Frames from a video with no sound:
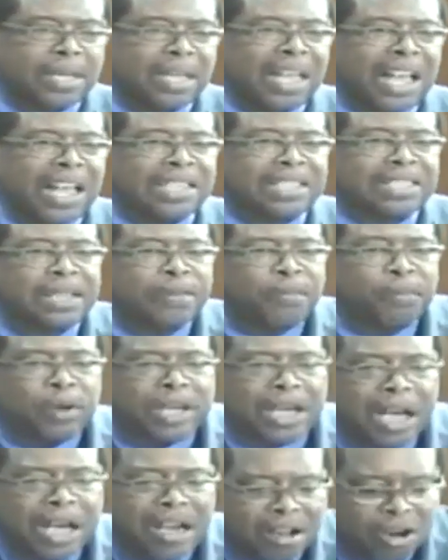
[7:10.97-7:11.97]
and see if we
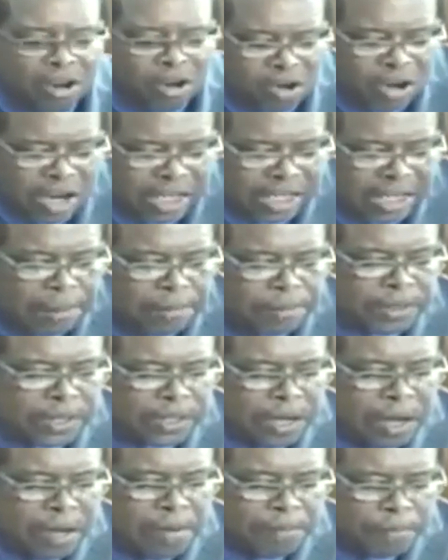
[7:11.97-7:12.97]
can create up
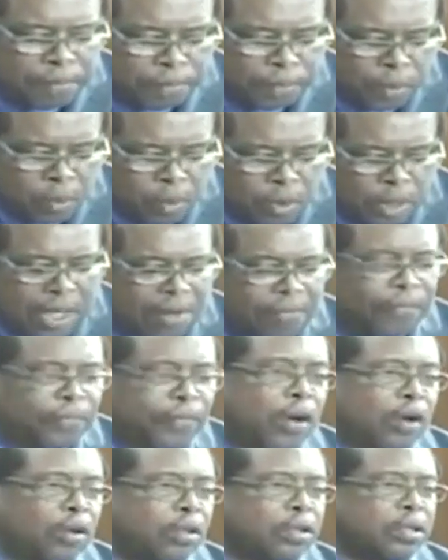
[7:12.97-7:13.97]
some pool of
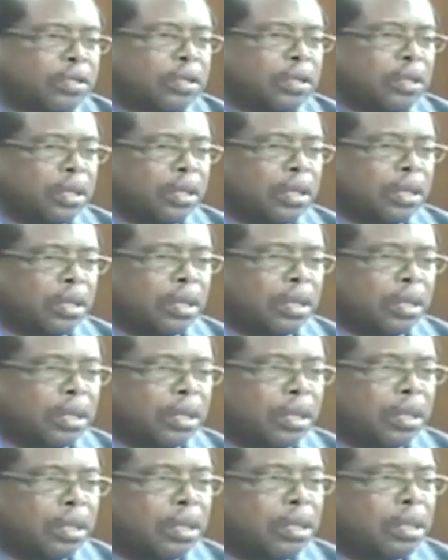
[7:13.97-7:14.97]
funds
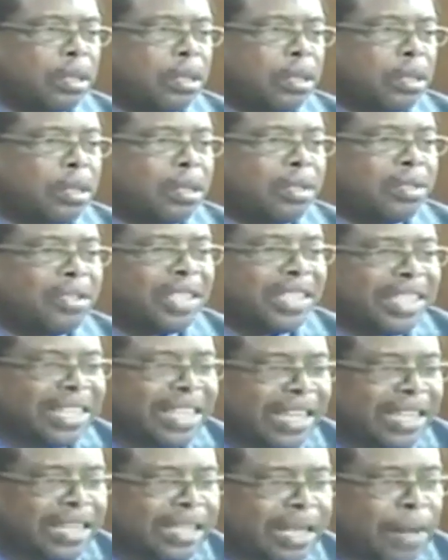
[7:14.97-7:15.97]
to get a